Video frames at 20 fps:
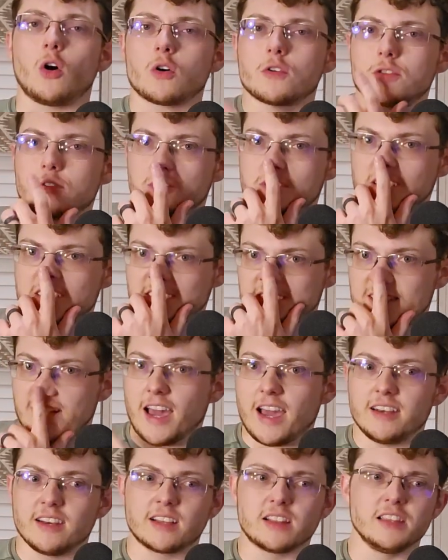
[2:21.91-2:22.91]
Arthur doesn't
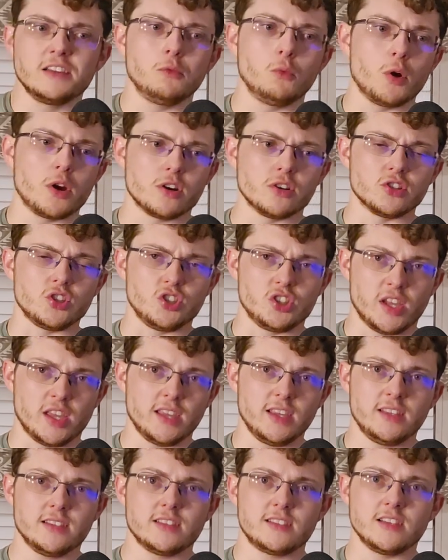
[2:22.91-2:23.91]
technically wear
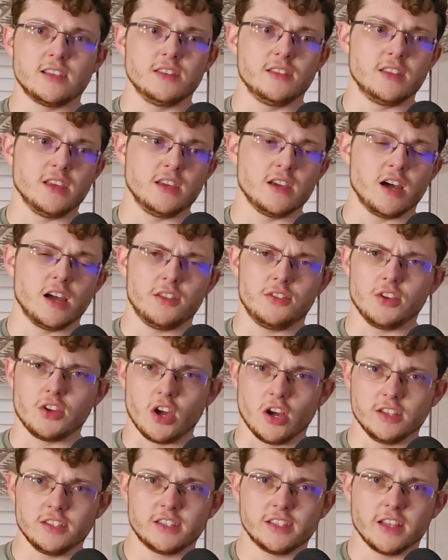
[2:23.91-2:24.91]
jeans in the
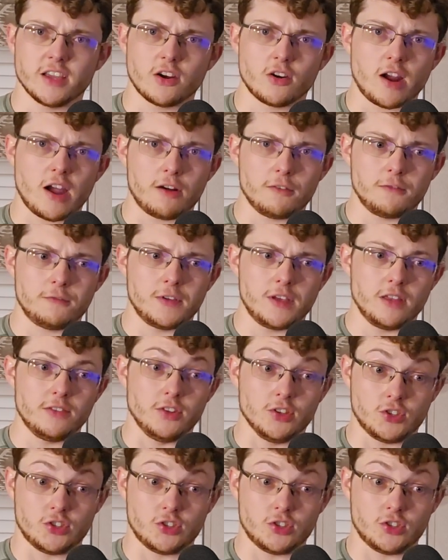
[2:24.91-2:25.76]
gunslinger outfit.